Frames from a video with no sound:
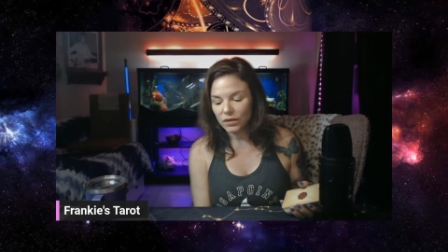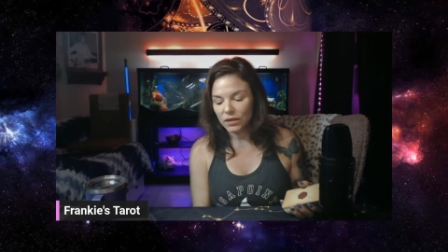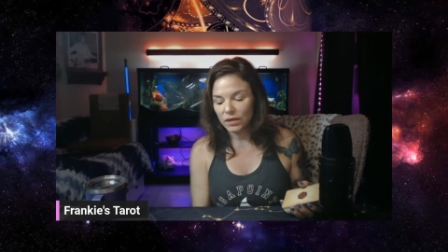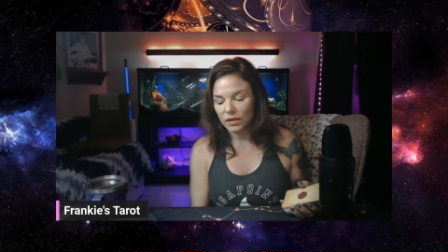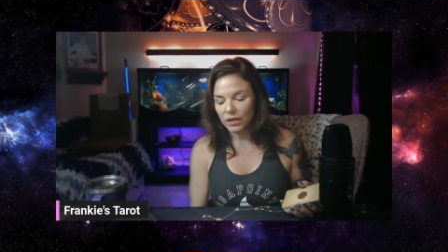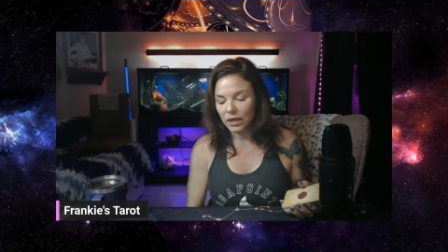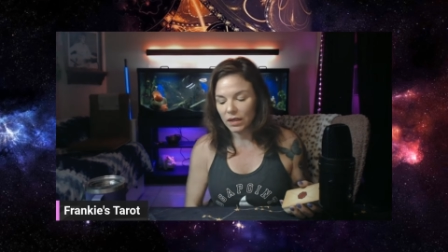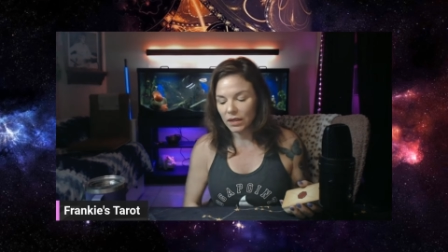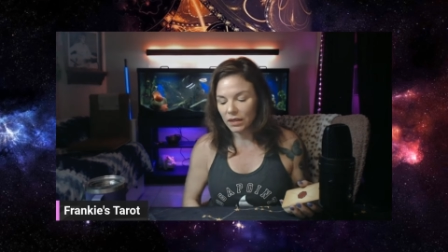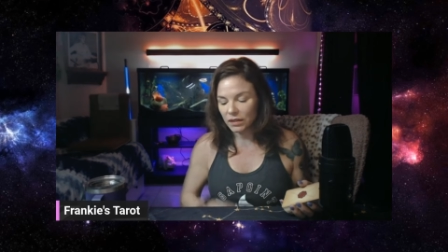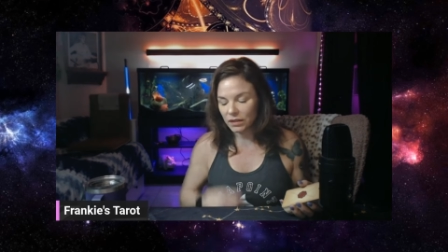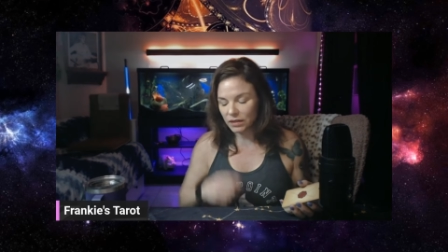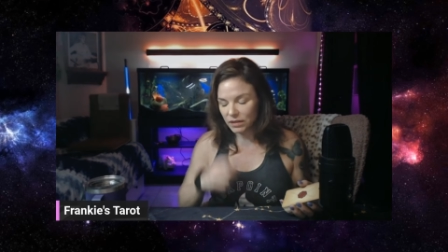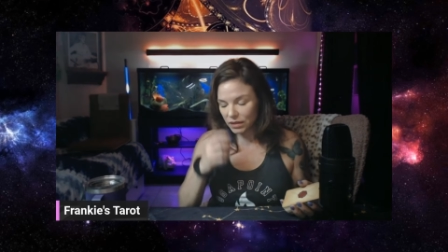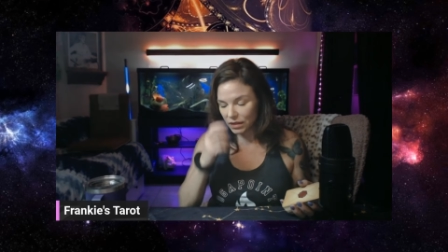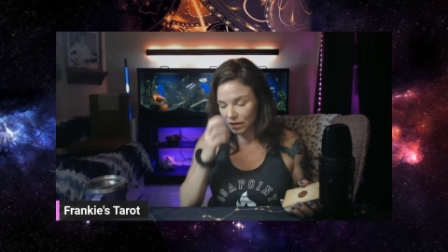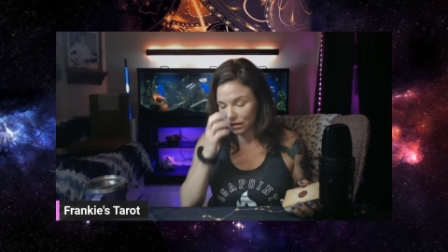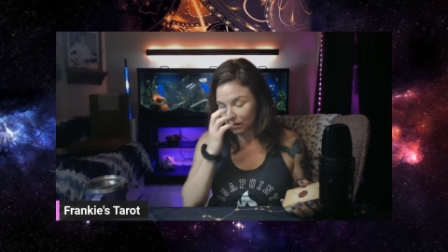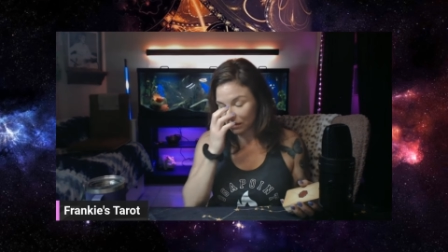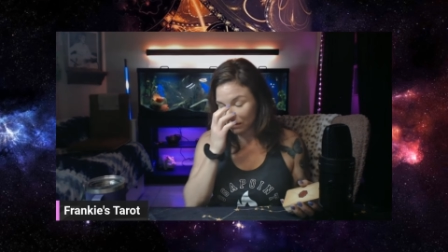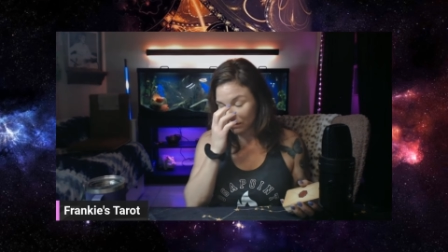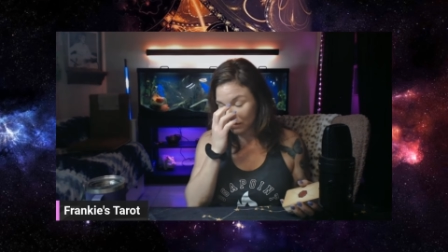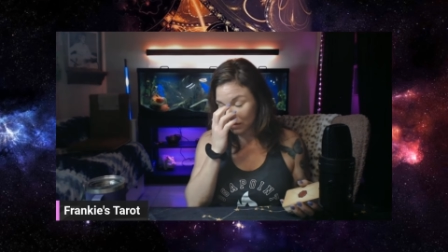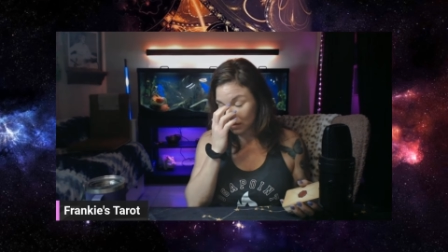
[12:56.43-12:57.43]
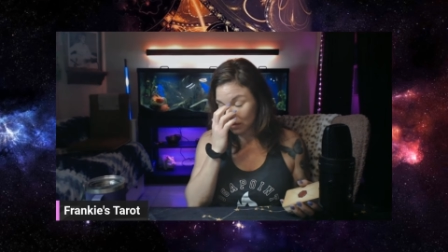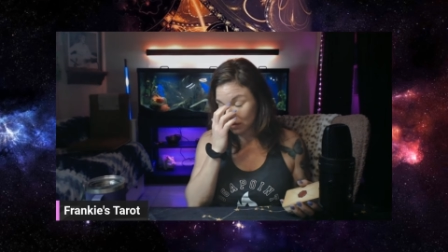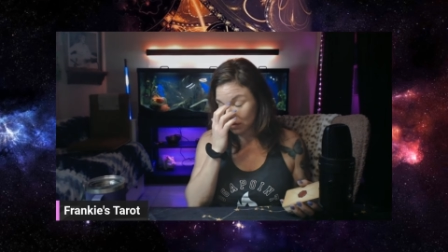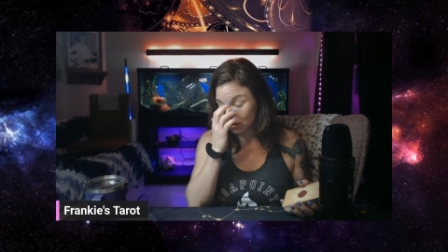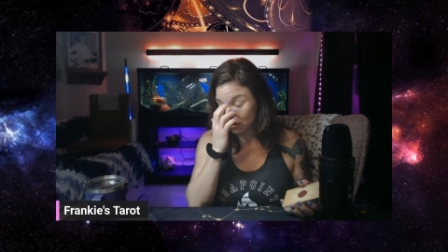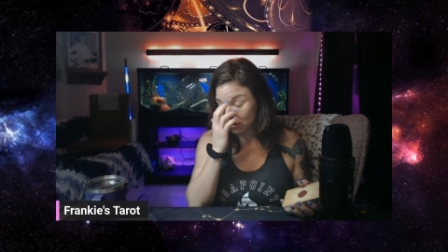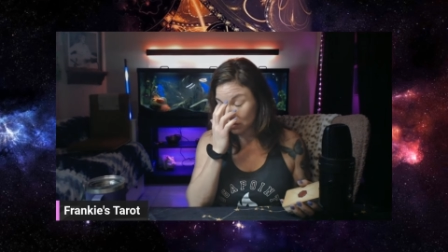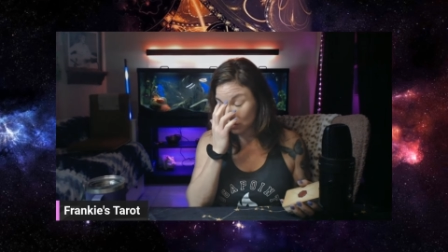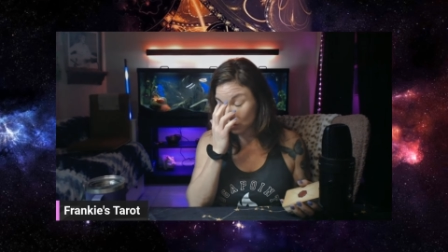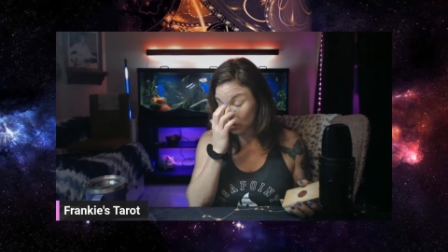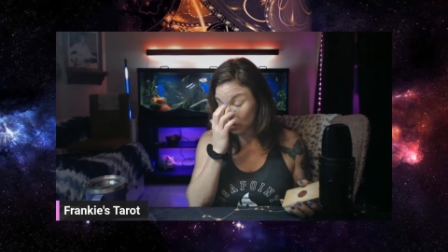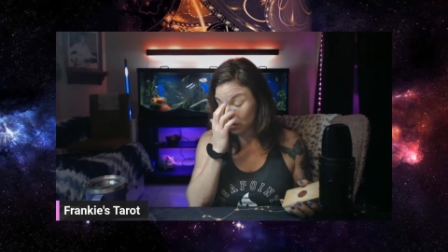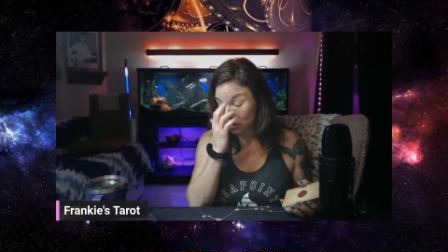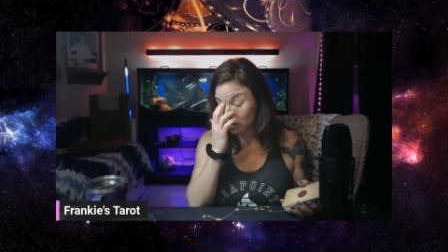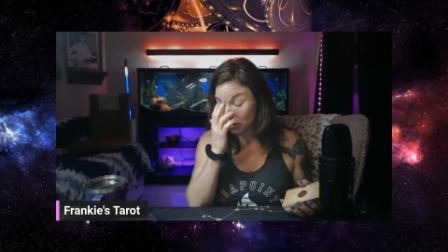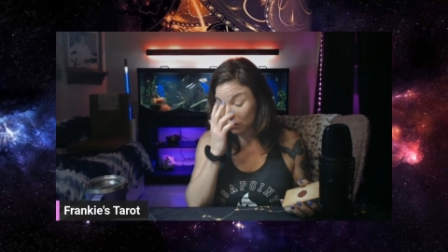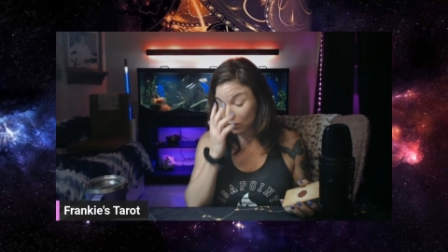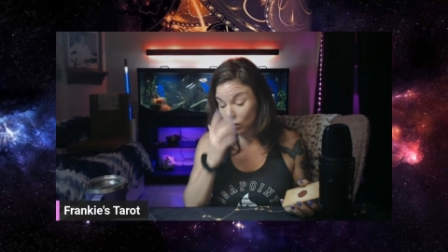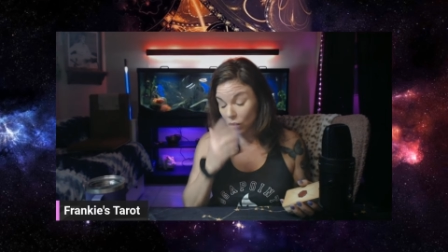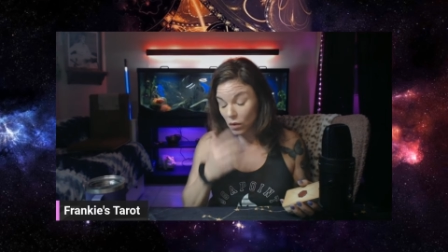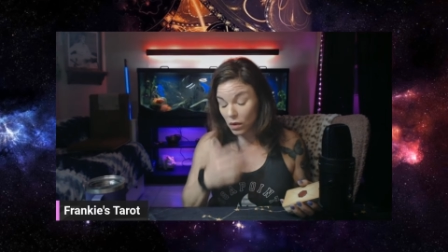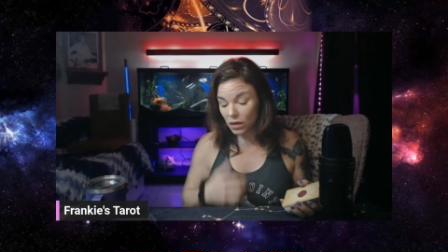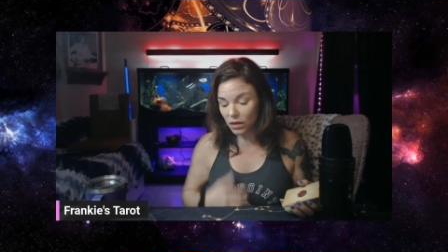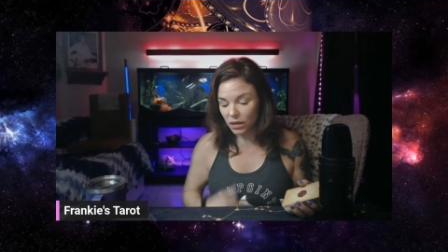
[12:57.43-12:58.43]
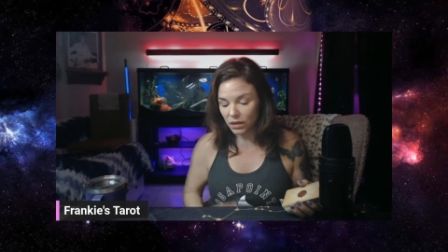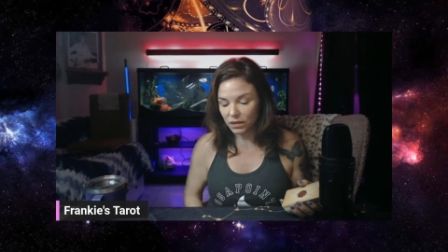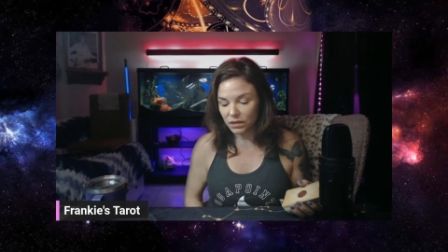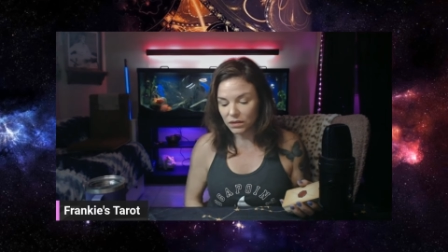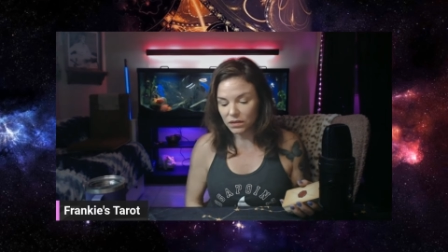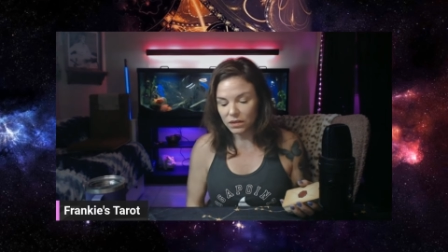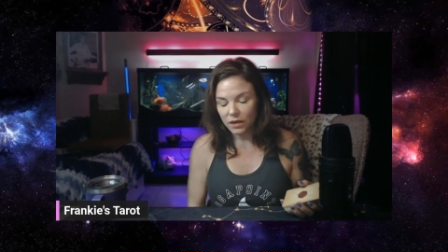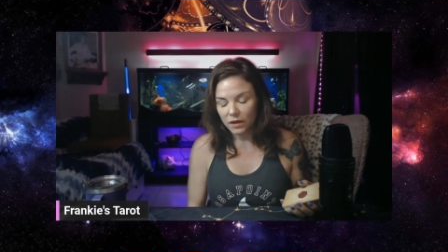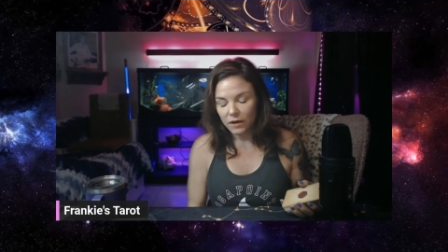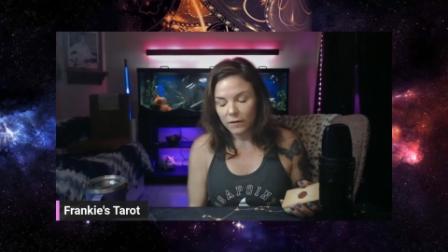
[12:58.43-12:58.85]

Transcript: the Knight of the Swords and Wands.